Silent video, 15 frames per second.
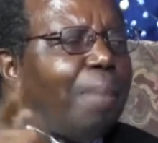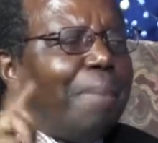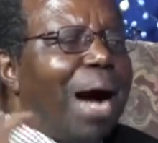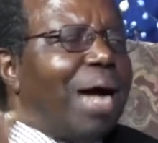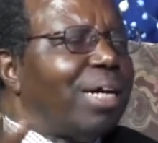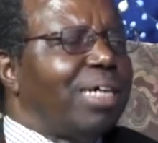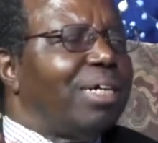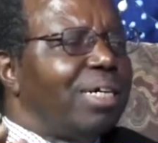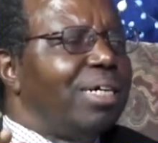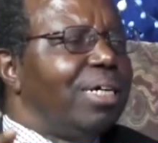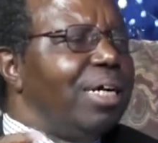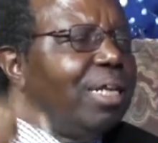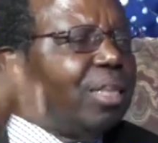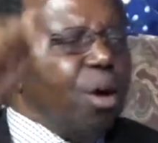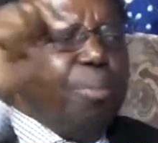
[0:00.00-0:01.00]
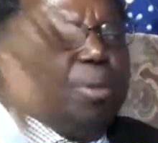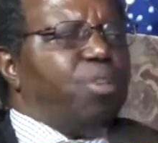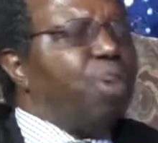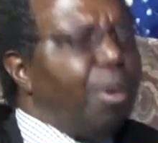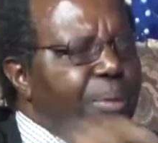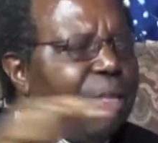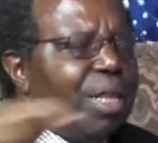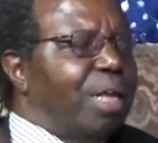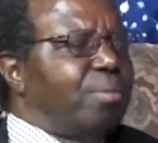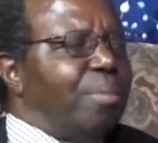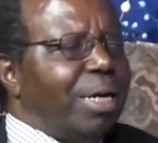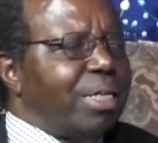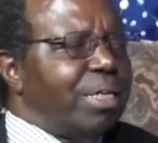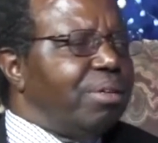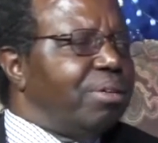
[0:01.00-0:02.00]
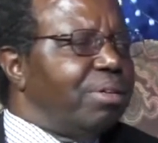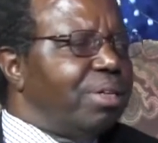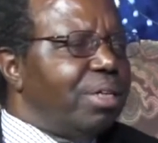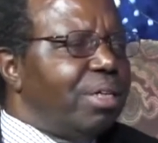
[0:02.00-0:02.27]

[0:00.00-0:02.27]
bank, there'll be trouble in that marriage.